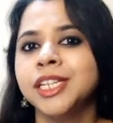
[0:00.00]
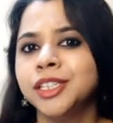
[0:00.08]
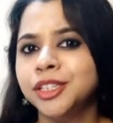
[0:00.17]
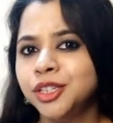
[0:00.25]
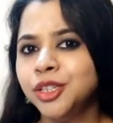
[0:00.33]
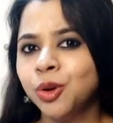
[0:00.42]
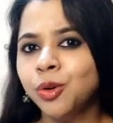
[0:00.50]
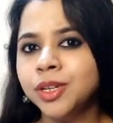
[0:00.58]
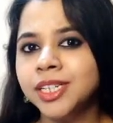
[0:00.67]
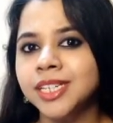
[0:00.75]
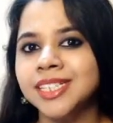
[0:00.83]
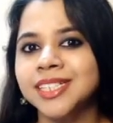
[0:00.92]
Did you
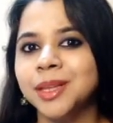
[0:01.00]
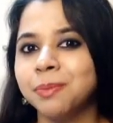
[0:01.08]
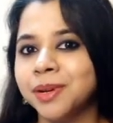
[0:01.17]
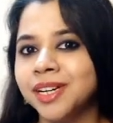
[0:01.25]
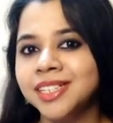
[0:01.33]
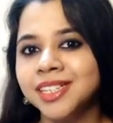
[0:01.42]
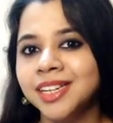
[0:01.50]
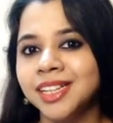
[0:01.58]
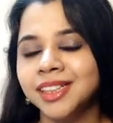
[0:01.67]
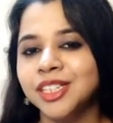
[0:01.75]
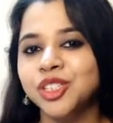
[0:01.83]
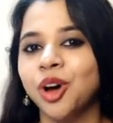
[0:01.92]
notice the person
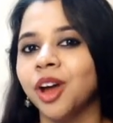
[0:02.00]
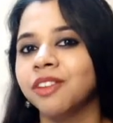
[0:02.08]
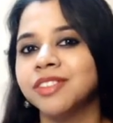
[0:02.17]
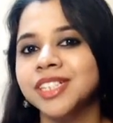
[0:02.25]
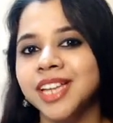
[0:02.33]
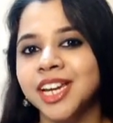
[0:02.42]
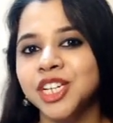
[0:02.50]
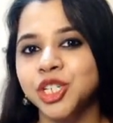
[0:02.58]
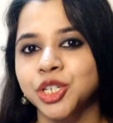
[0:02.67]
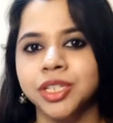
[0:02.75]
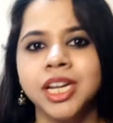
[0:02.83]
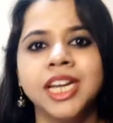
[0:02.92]
in this
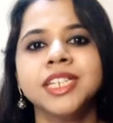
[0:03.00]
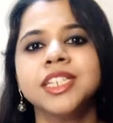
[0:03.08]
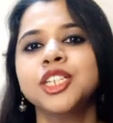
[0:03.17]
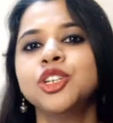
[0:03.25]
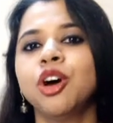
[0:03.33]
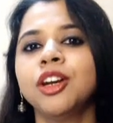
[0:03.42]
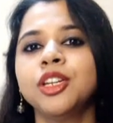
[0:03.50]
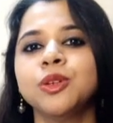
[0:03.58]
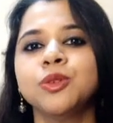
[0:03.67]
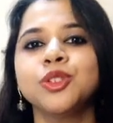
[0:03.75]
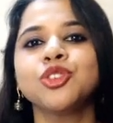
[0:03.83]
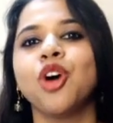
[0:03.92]
conversation did not
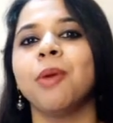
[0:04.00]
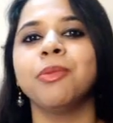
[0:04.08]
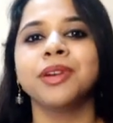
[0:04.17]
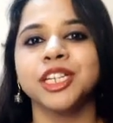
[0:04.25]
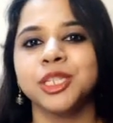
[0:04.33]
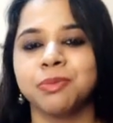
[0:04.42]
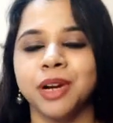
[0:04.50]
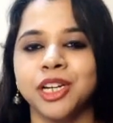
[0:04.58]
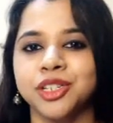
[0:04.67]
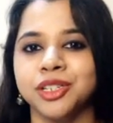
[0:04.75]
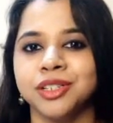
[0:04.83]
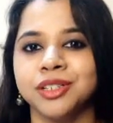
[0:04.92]
use common
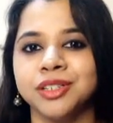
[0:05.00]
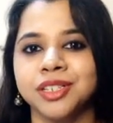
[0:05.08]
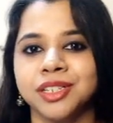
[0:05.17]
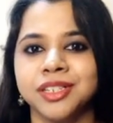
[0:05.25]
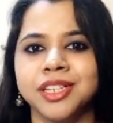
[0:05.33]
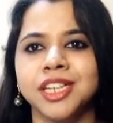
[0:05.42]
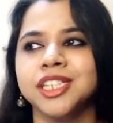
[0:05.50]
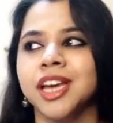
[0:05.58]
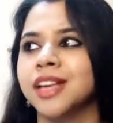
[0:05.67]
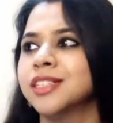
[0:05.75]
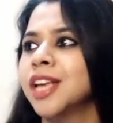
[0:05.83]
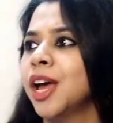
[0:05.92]
expressions such
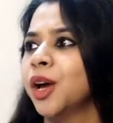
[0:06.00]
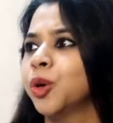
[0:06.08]
as